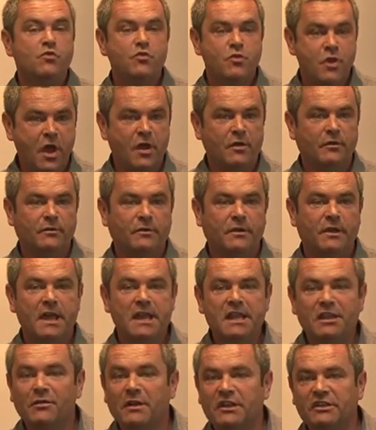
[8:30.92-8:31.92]
No.
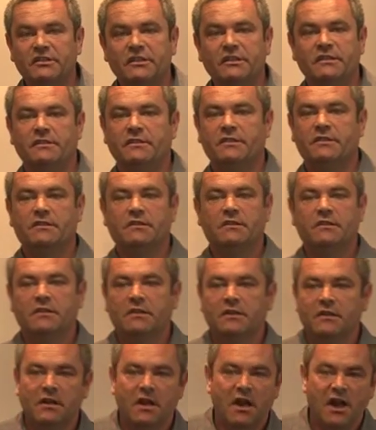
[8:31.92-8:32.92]
Any questions?
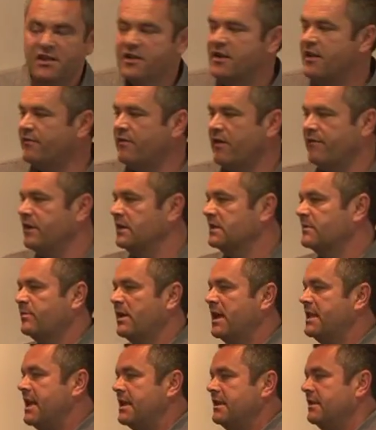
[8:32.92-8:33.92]
I don't know if I've
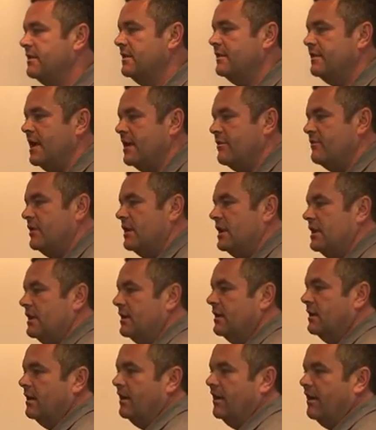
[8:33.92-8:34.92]
explained anything there, really. Do
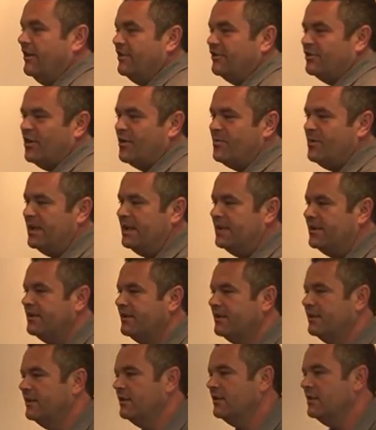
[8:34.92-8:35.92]
you know what I mean?
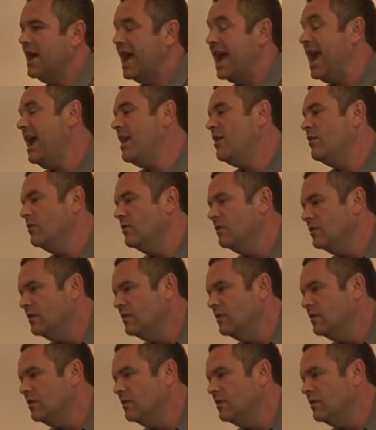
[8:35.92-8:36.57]
How?